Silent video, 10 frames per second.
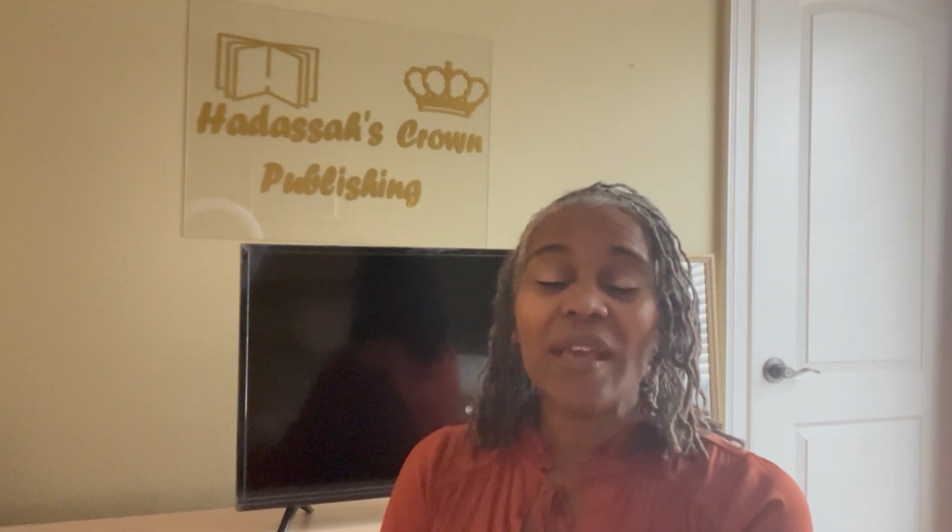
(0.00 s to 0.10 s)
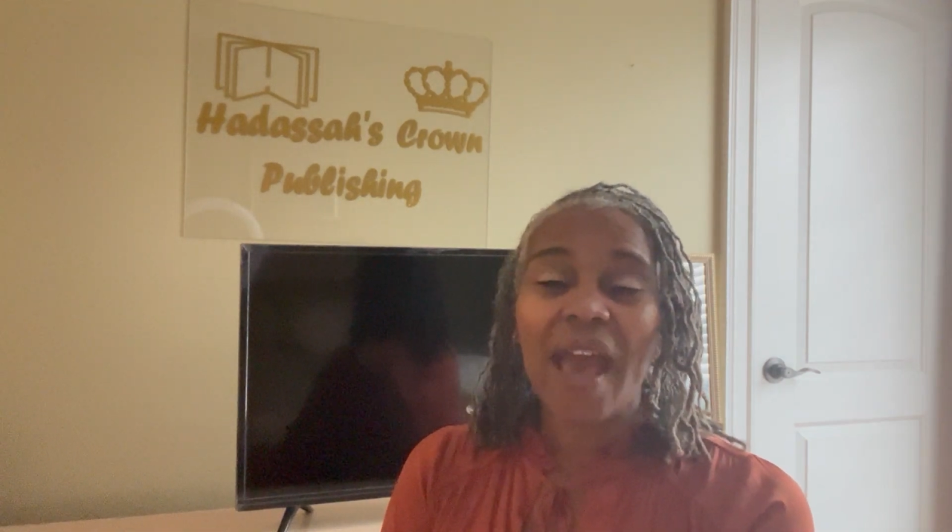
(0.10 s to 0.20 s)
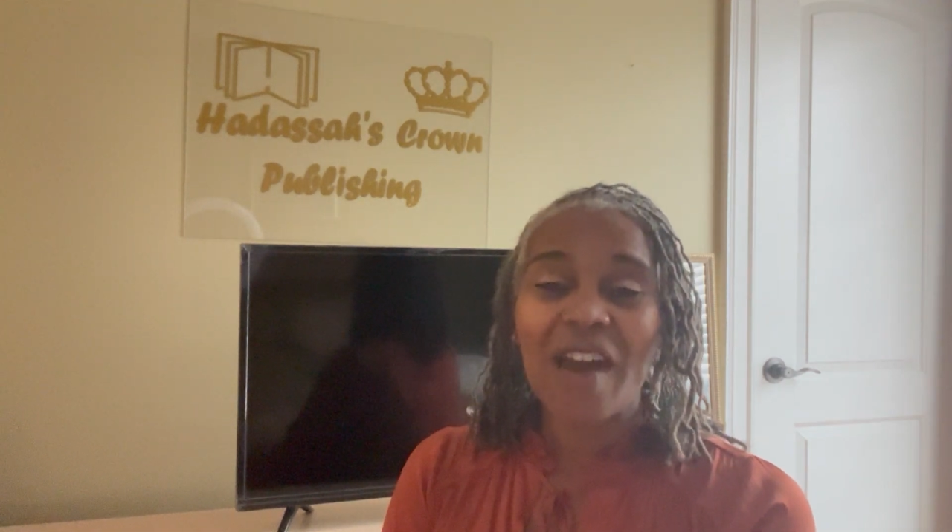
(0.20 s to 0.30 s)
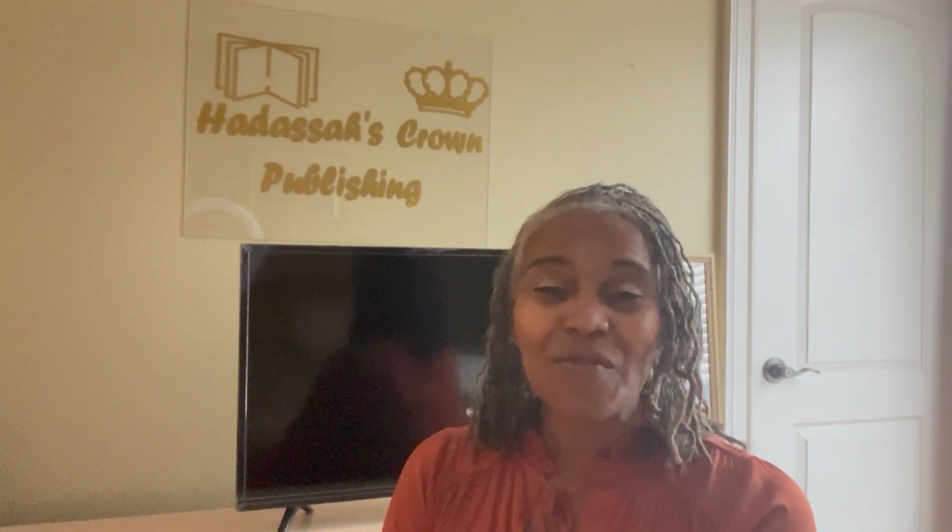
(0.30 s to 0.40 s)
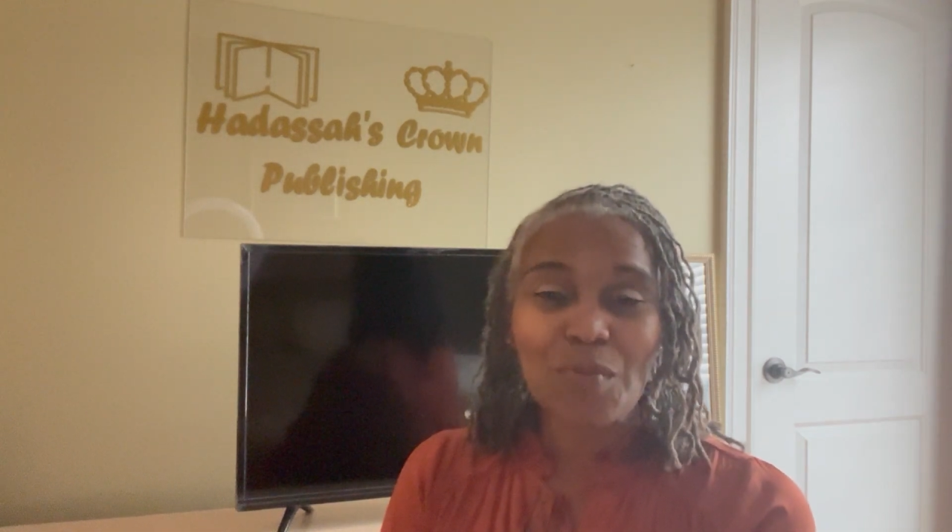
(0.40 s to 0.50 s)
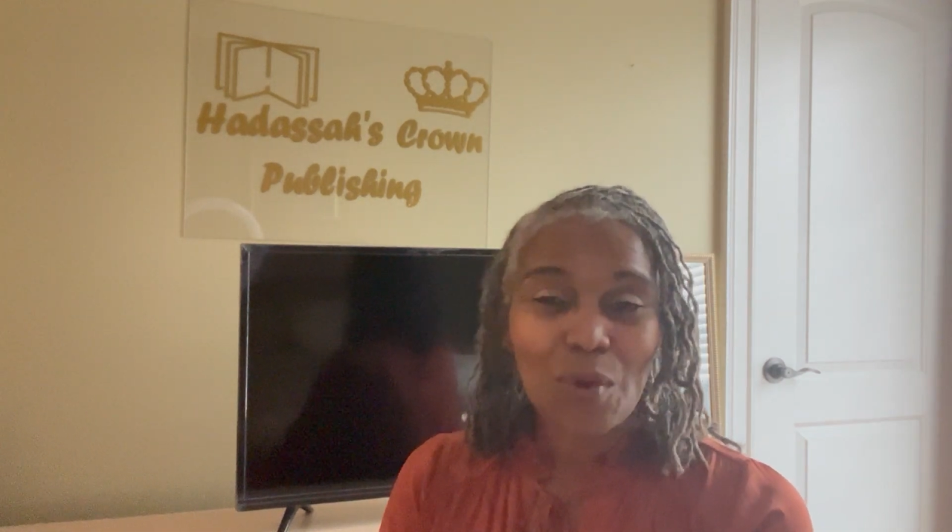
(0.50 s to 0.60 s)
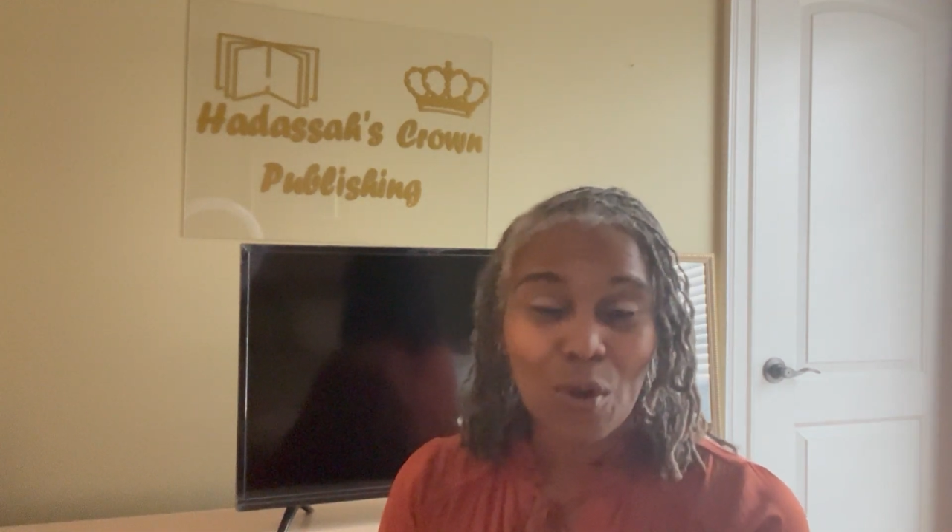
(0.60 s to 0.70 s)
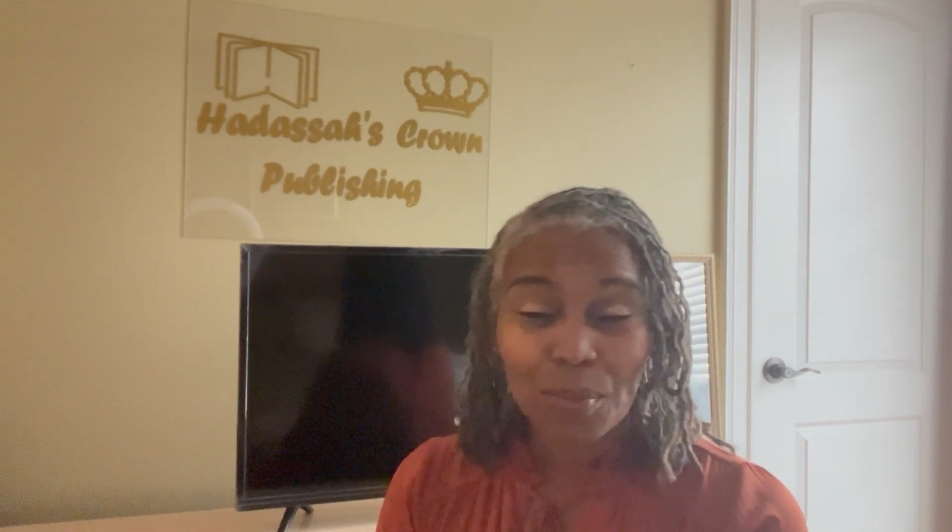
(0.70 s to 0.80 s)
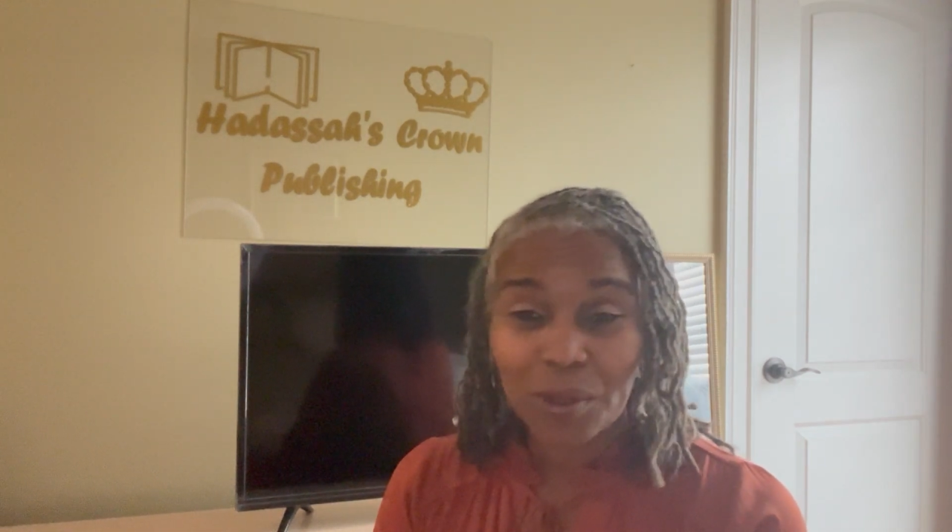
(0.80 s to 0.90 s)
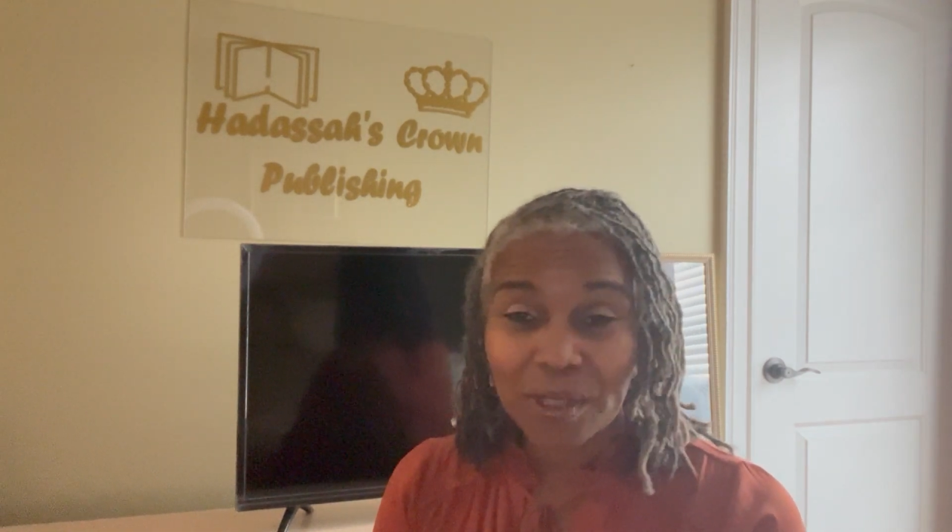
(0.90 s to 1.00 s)
have more
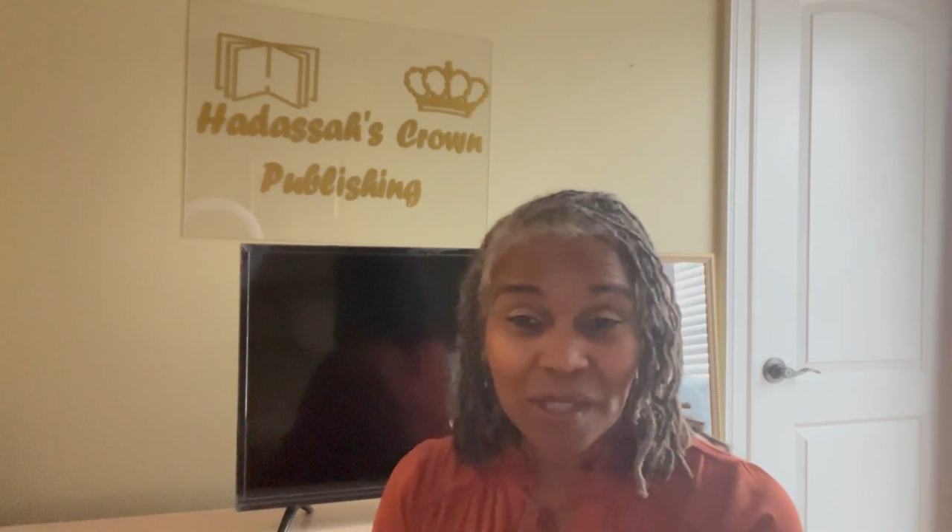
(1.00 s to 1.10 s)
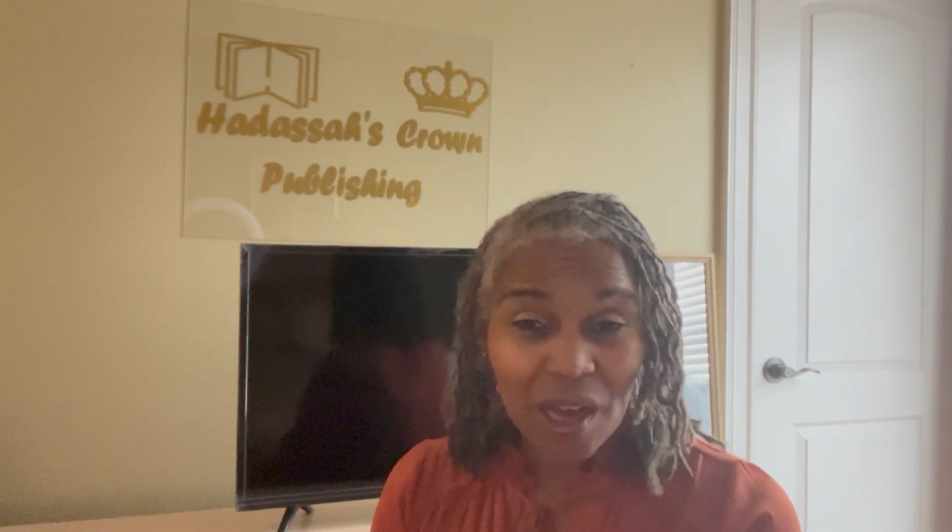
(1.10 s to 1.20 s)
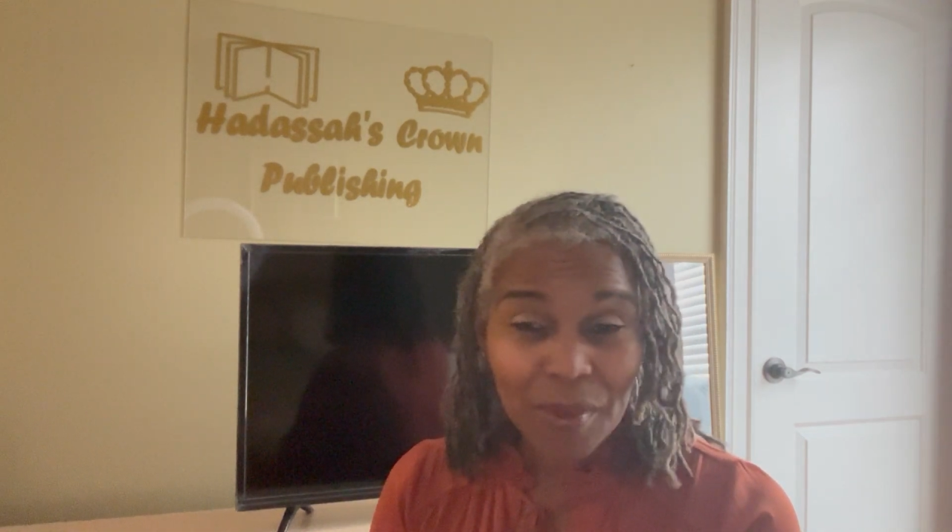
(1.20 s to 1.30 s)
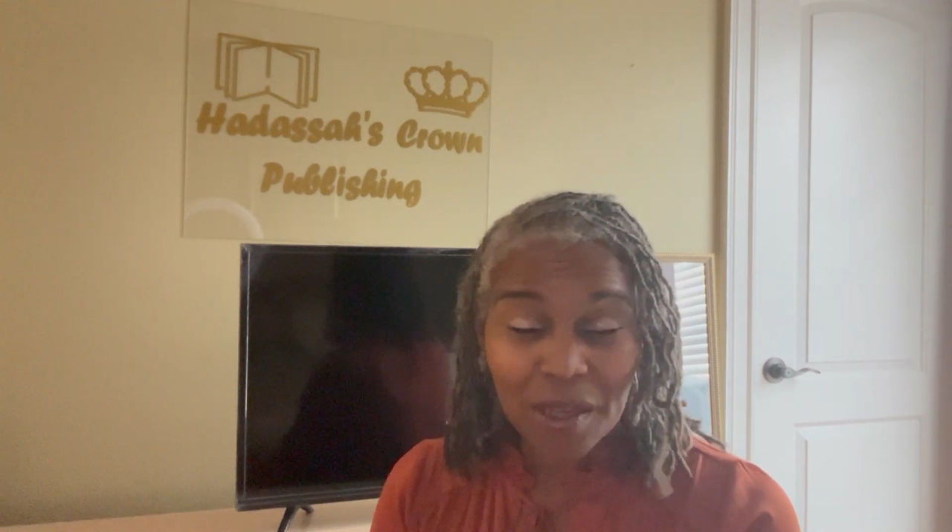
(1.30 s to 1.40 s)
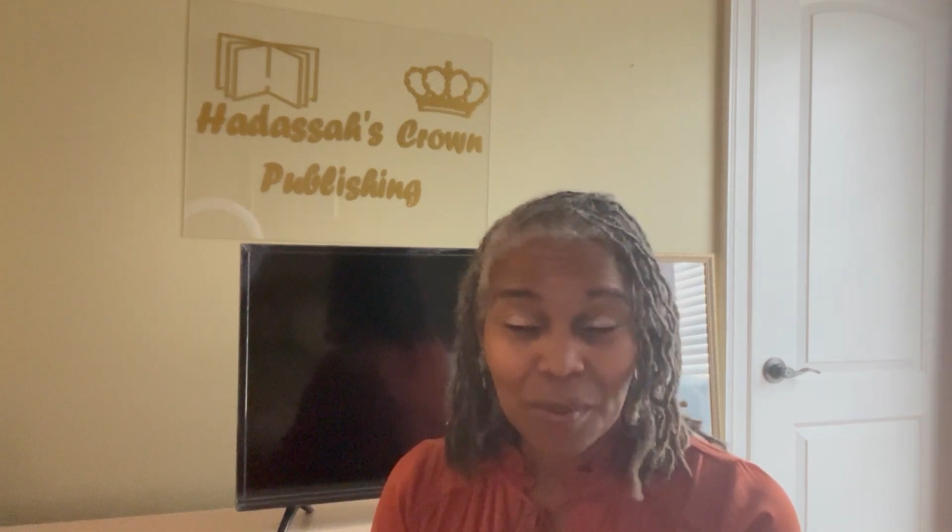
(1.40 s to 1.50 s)
books coming,